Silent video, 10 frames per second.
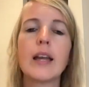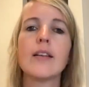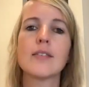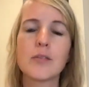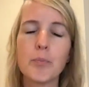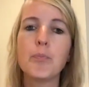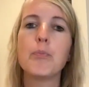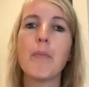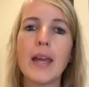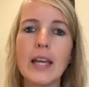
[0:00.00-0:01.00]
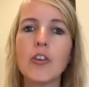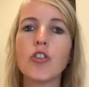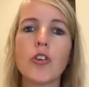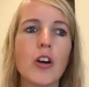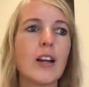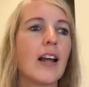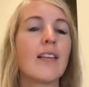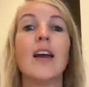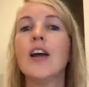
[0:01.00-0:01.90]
It's making sure that